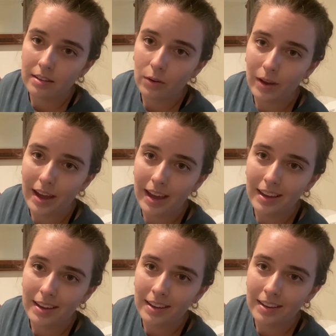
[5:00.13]
Okay?
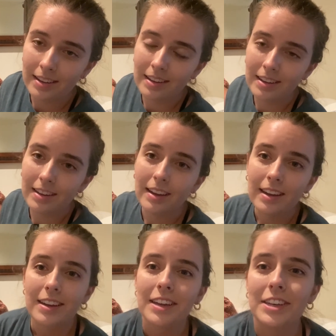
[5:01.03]

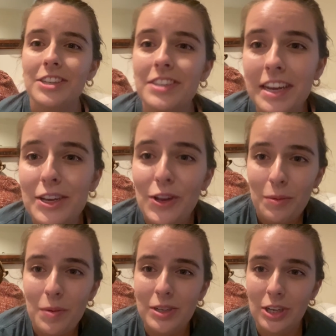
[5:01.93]
Just like you need to
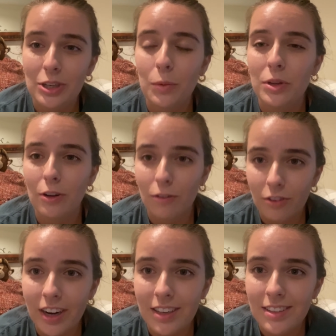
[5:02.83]
be gentle with your
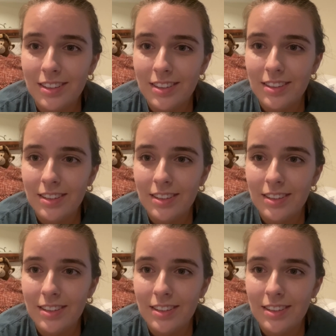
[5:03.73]
friends.